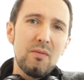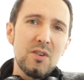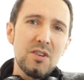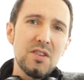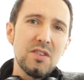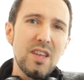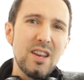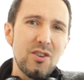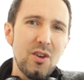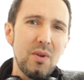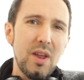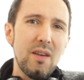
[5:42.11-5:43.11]
For instance, they
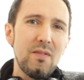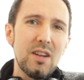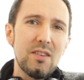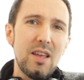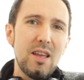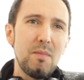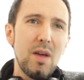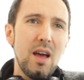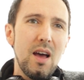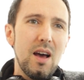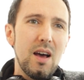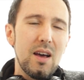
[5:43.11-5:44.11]
don't have that same
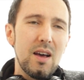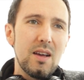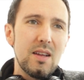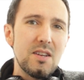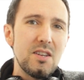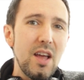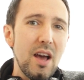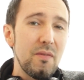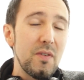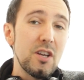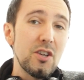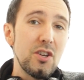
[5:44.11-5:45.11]

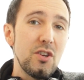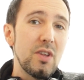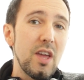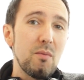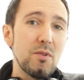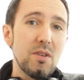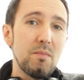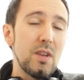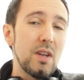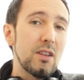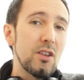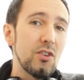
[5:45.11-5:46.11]
definition you get with
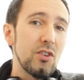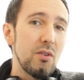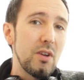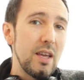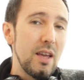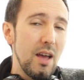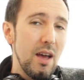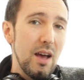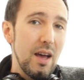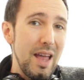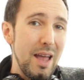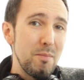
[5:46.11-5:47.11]
something like the Sony
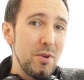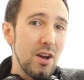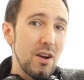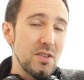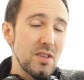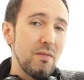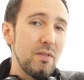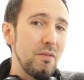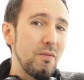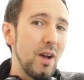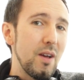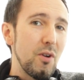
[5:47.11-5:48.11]

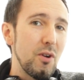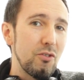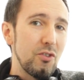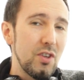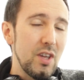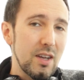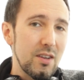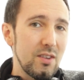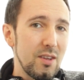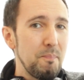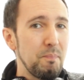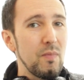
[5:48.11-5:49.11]

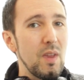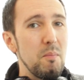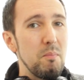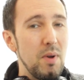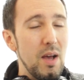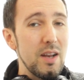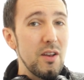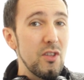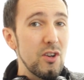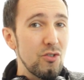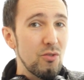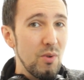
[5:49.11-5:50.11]
MDR7506. But
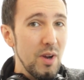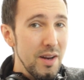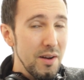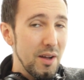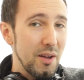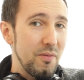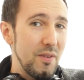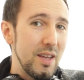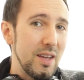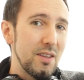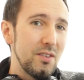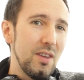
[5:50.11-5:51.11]
the trade-off
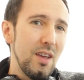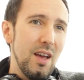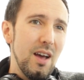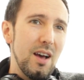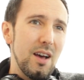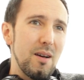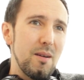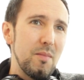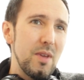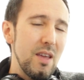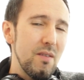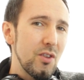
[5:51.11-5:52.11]
is,
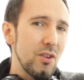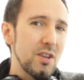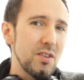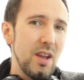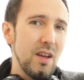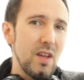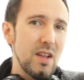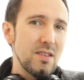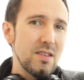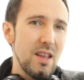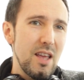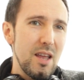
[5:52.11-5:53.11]
even though it doesn't have that
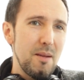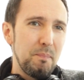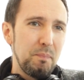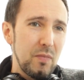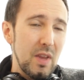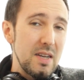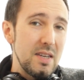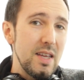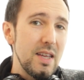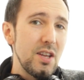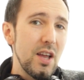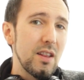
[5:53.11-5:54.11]
same
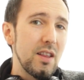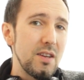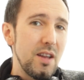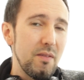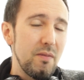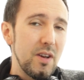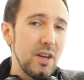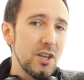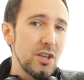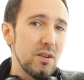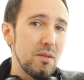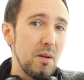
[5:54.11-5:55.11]
detail and
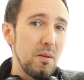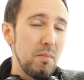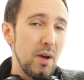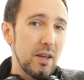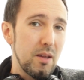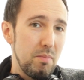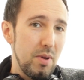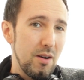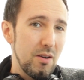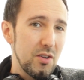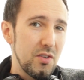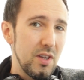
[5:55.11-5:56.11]
definition by
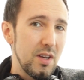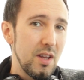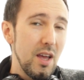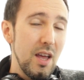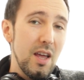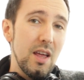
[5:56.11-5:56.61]
comparison,